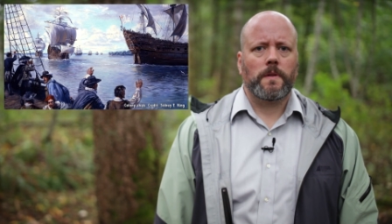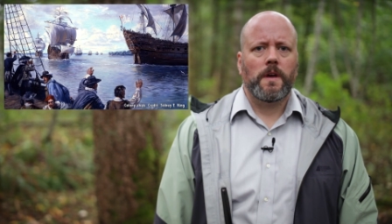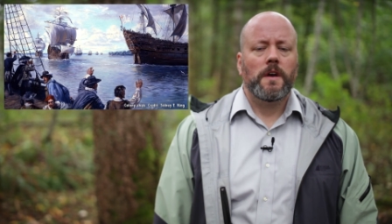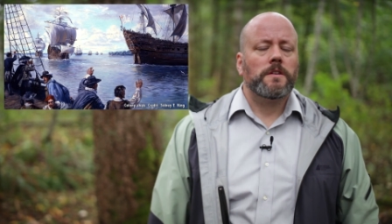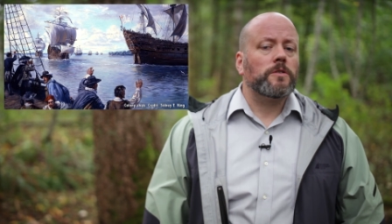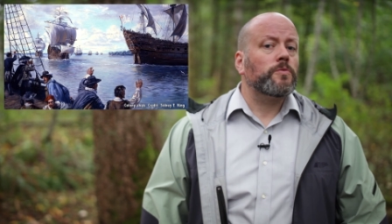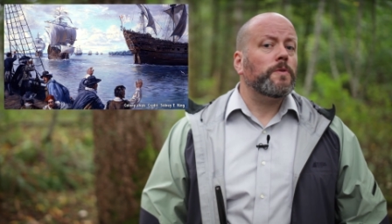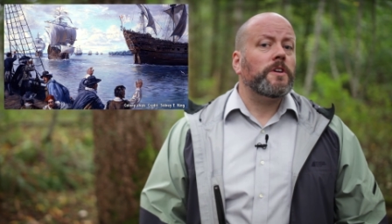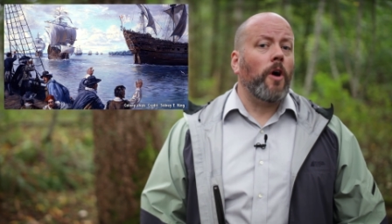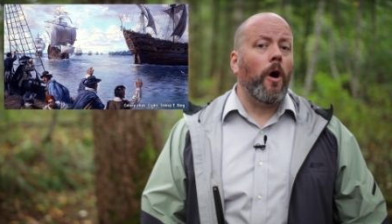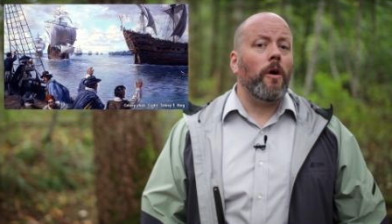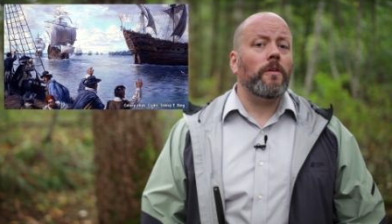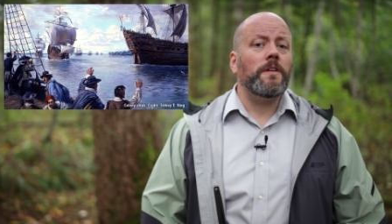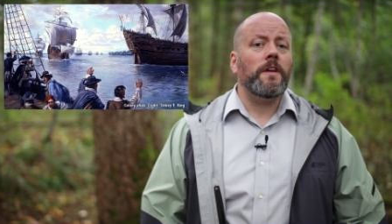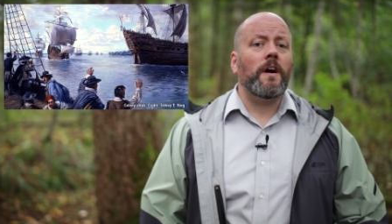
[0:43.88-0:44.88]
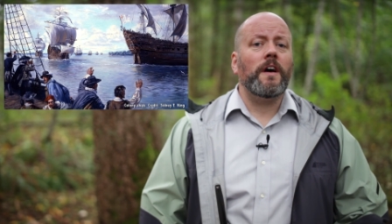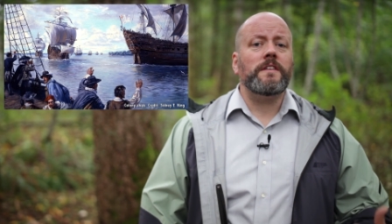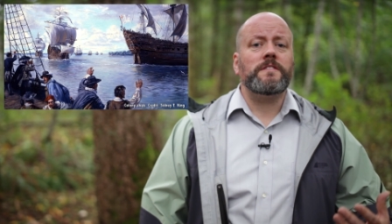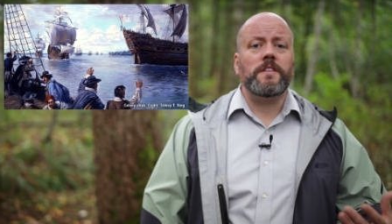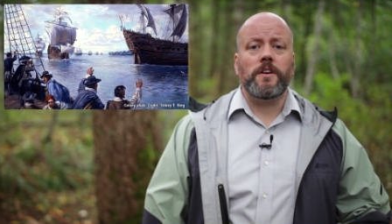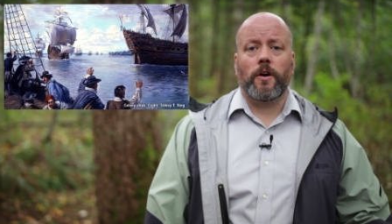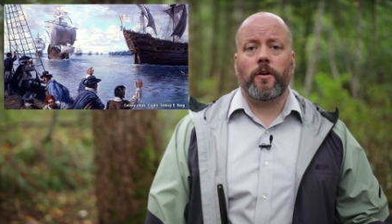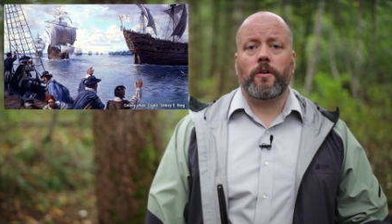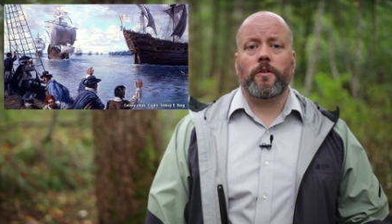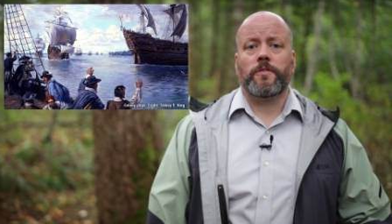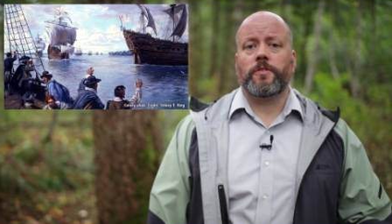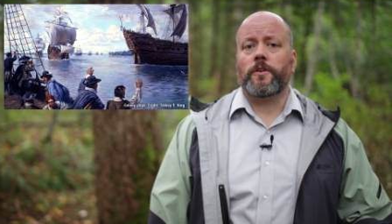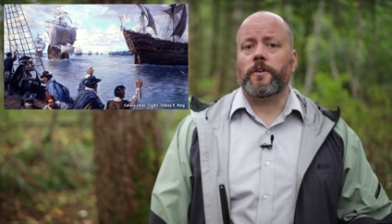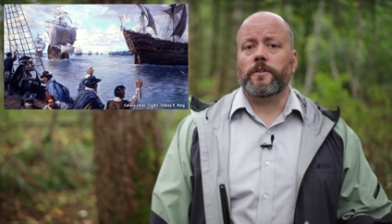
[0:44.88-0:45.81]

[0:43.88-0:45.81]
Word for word: So as we colonized the Earth on